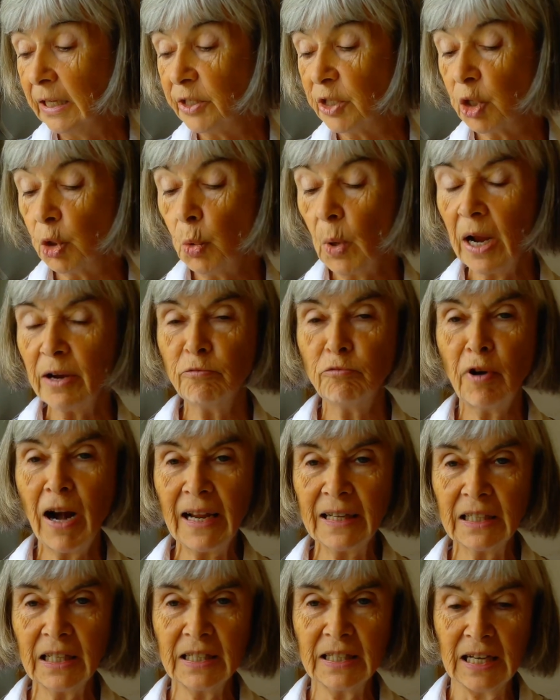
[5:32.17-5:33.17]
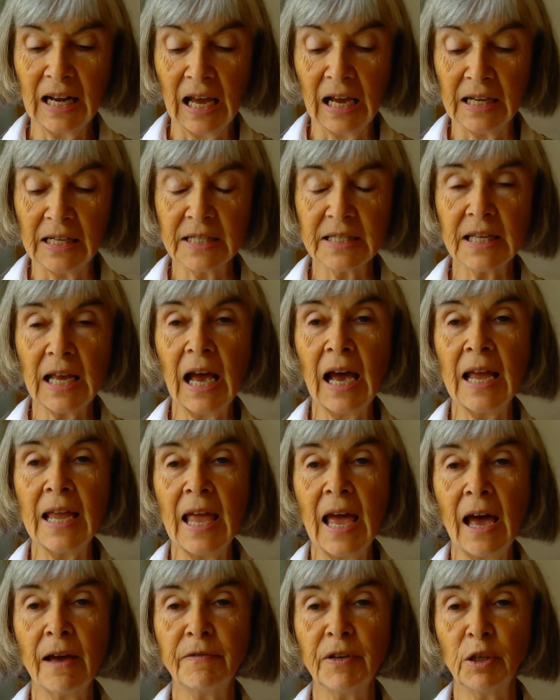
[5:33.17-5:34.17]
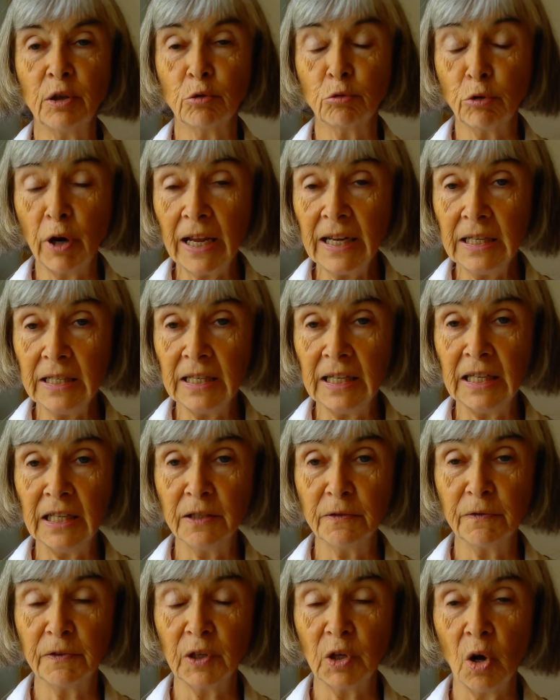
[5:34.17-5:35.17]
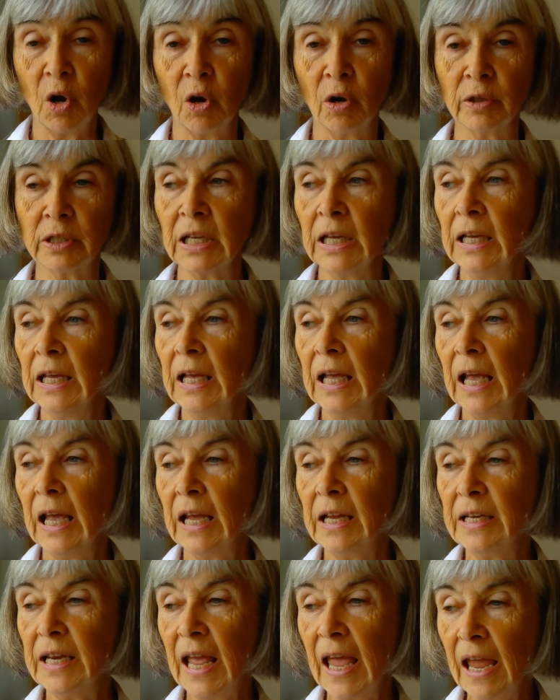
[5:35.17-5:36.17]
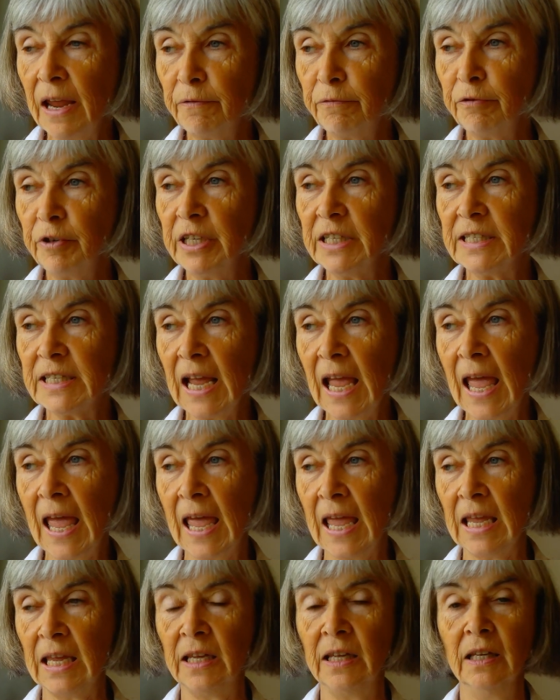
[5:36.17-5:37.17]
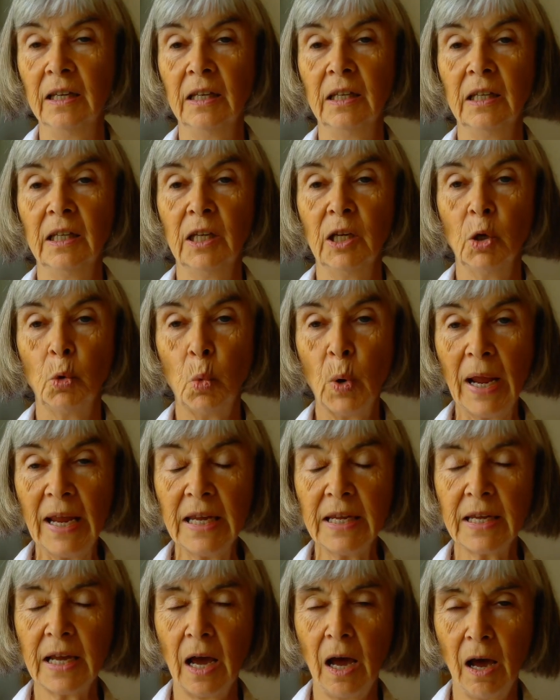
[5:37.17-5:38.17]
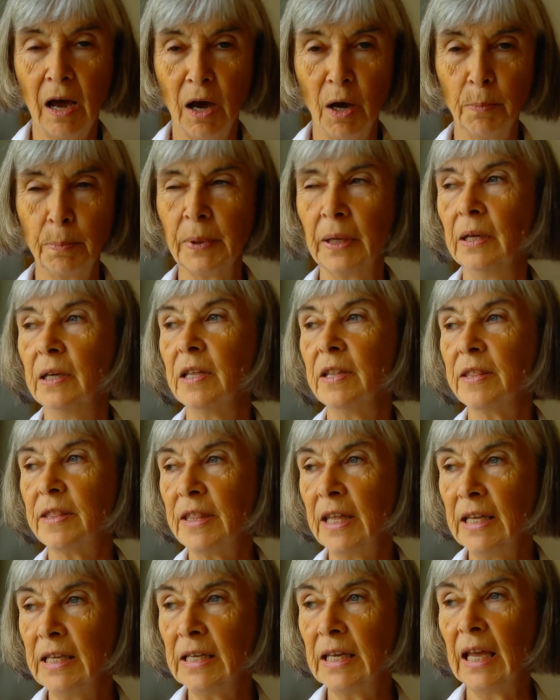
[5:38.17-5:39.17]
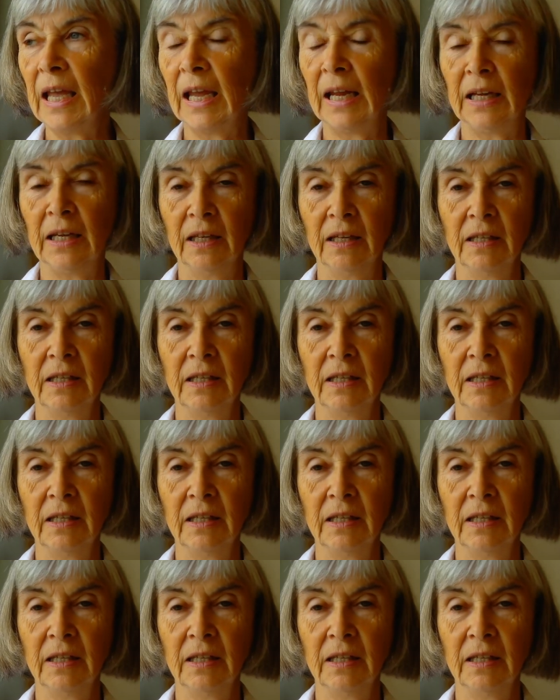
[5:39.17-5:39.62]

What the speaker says: Do I recognize I have a great need for God, and every day wake up thinking,